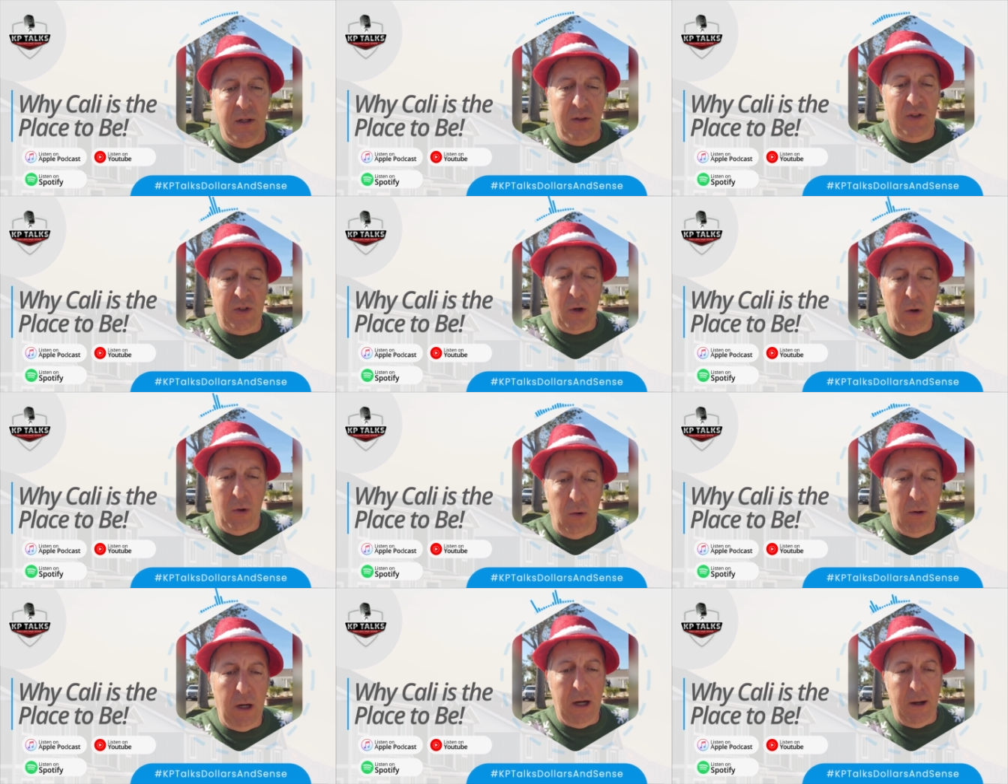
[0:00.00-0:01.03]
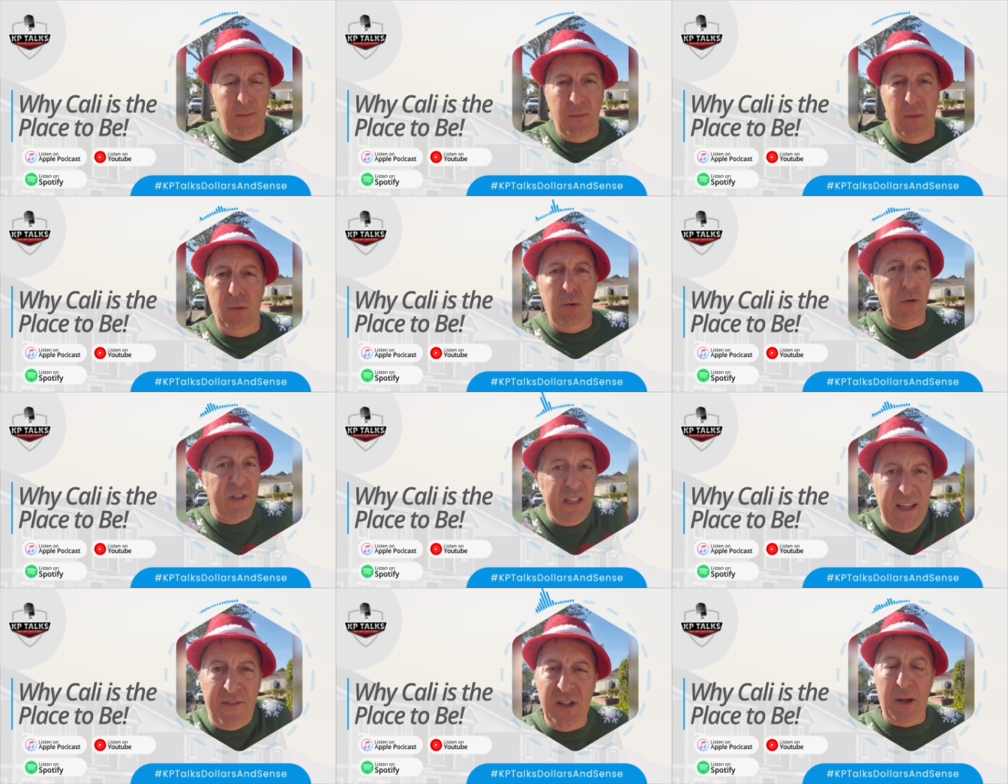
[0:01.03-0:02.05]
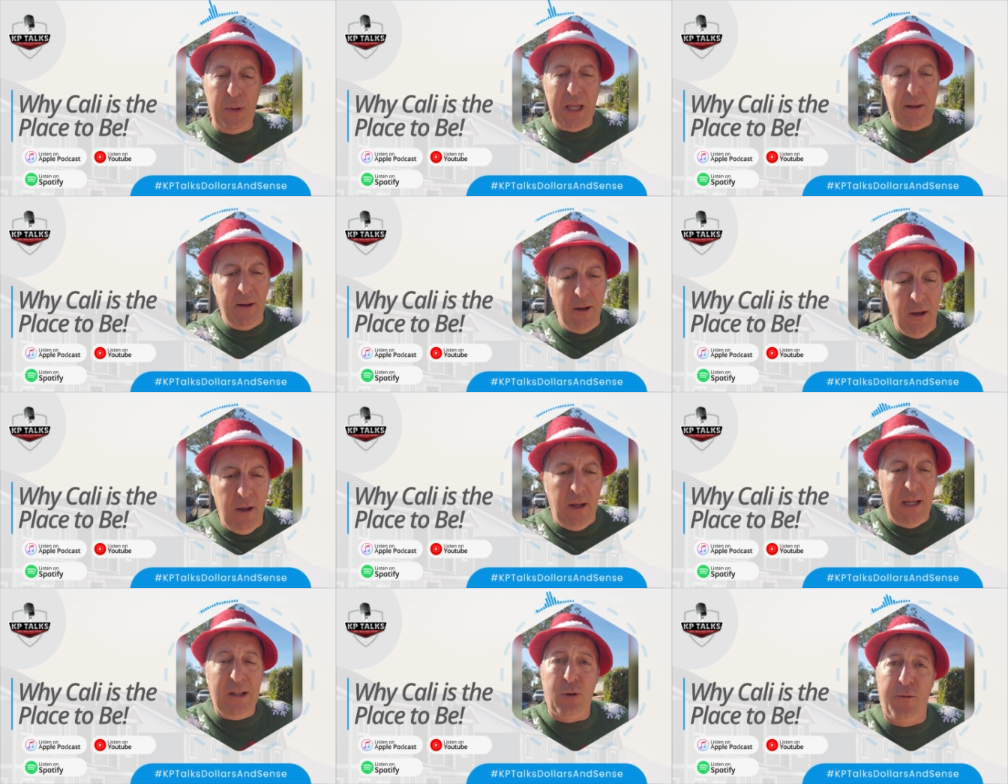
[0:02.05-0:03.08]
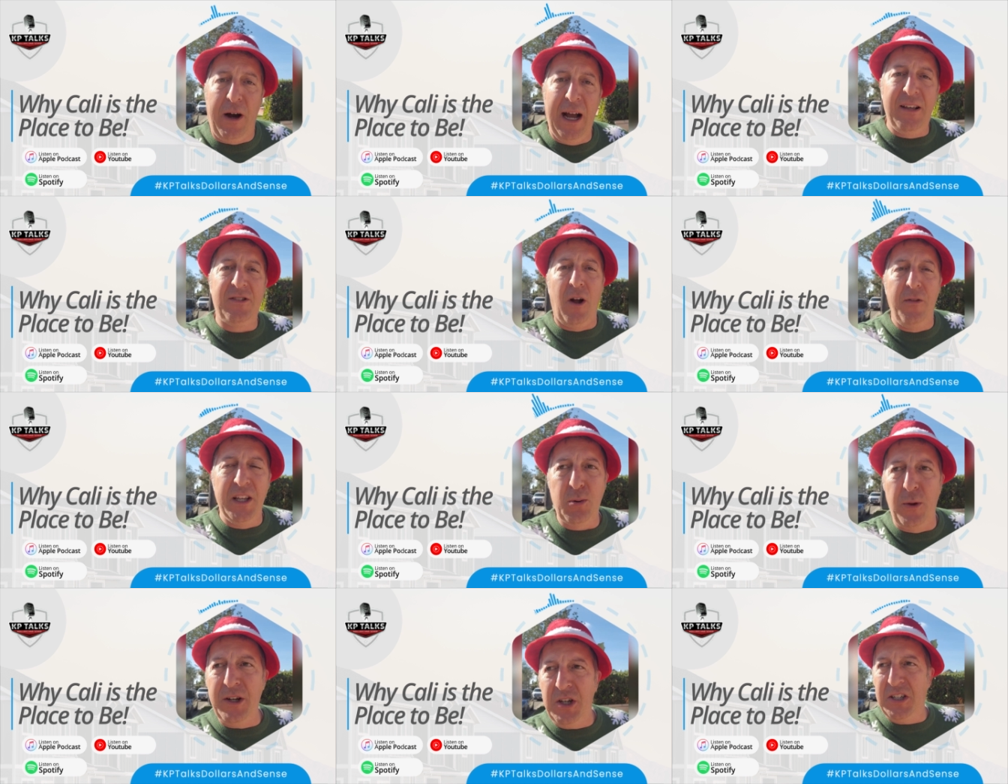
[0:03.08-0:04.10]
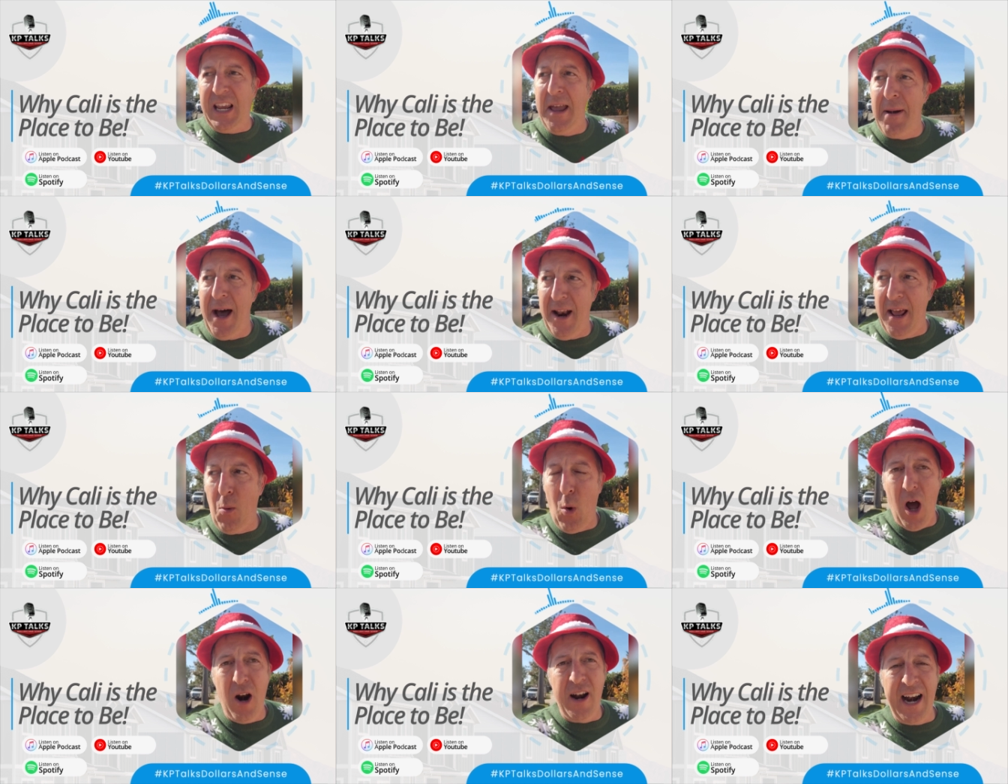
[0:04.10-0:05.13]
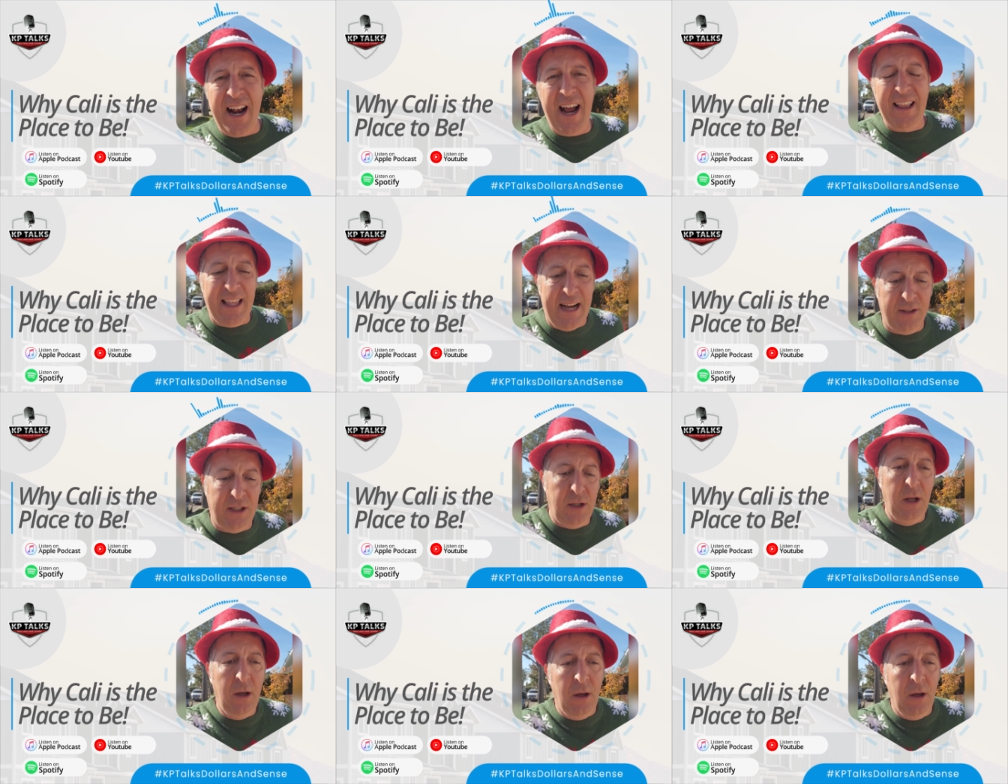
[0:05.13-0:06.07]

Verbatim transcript: So uh, we'll see if something gets revised on this one that just came out at 199,000